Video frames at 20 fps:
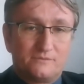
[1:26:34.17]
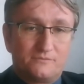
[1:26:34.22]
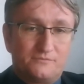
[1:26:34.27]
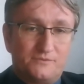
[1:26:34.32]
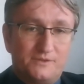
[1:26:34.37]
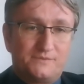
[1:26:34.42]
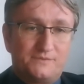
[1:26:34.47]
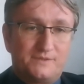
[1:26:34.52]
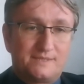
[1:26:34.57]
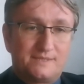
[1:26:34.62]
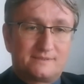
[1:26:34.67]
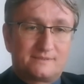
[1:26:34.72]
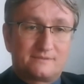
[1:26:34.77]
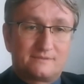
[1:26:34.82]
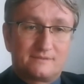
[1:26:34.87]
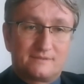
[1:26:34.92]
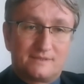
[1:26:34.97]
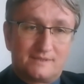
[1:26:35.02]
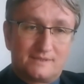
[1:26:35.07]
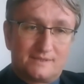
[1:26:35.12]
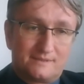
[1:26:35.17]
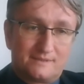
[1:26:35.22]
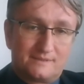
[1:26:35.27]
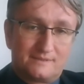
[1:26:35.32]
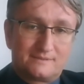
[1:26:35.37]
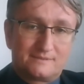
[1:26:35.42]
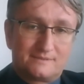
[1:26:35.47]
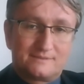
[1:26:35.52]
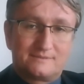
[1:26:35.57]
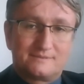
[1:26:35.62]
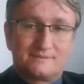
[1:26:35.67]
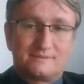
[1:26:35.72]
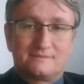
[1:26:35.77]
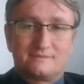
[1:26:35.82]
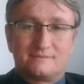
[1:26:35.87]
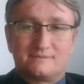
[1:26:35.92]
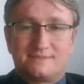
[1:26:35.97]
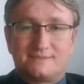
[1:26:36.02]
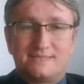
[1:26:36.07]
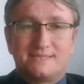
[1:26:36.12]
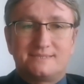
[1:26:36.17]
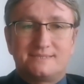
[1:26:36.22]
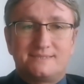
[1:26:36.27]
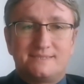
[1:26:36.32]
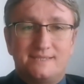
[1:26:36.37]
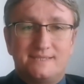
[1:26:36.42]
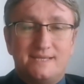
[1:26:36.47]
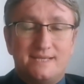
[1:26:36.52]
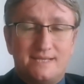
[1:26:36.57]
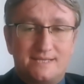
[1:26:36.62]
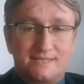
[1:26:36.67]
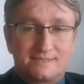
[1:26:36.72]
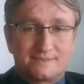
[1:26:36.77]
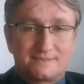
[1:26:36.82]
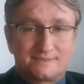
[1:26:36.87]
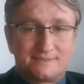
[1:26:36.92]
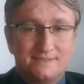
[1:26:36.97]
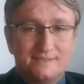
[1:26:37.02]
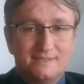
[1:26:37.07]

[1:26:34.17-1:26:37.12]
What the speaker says: 50, 60 years,